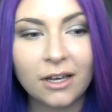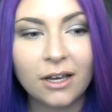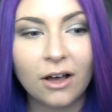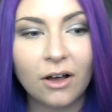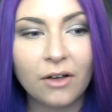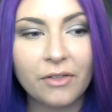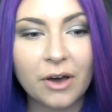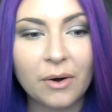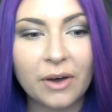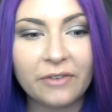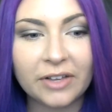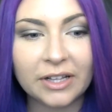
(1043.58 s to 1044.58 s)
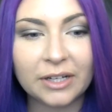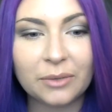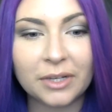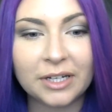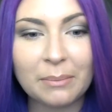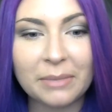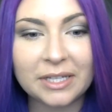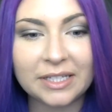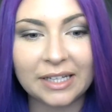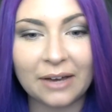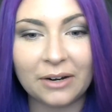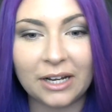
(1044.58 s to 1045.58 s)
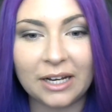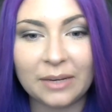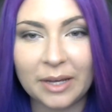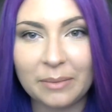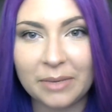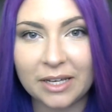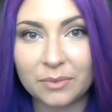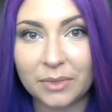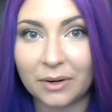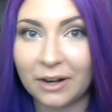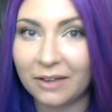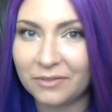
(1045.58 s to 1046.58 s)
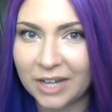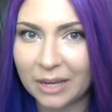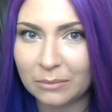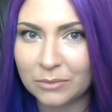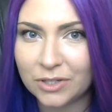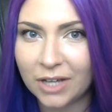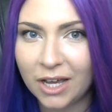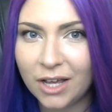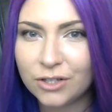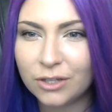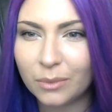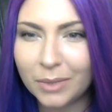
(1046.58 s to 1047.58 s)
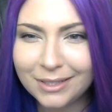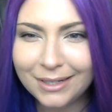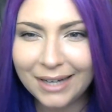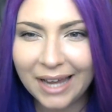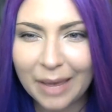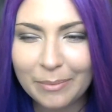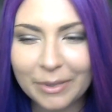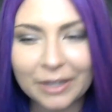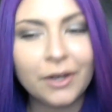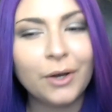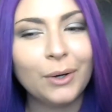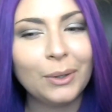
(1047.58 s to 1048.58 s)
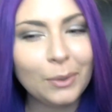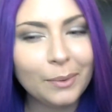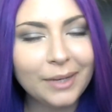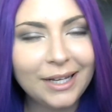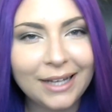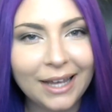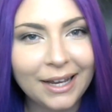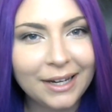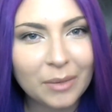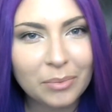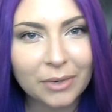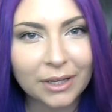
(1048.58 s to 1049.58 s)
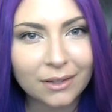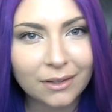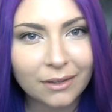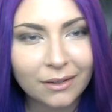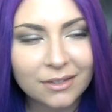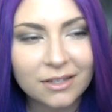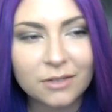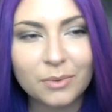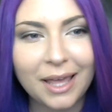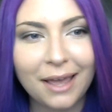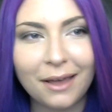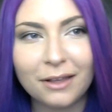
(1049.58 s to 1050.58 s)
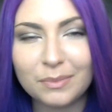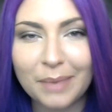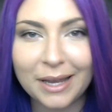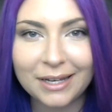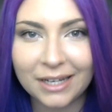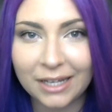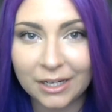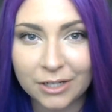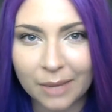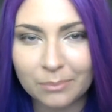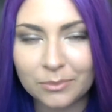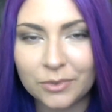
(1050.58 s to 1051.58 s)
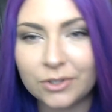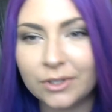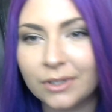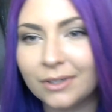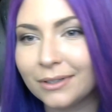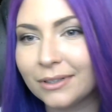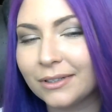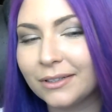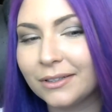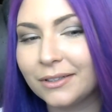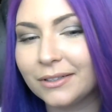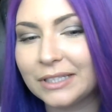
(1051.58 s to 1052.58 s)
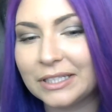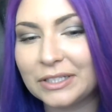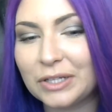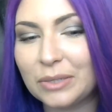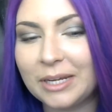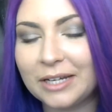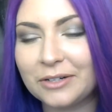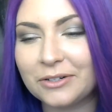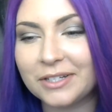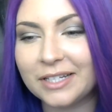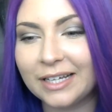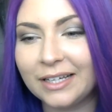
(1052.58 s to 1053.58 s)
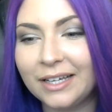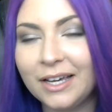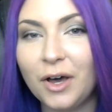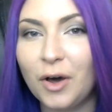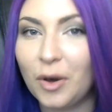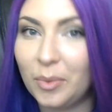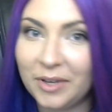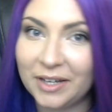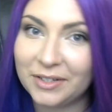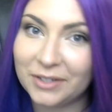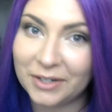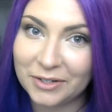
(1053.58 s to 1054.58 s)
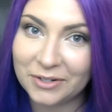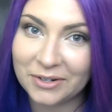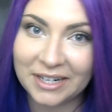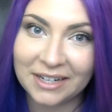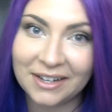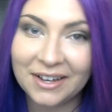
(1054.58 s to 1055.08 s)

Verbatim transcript: Although I feel like we'll end up missing out anyway because we don't have gems. So what's going to happen? Who are we going to end up with since we can't spend any gems? This is going to be interesting. Hope you guys are enjoying.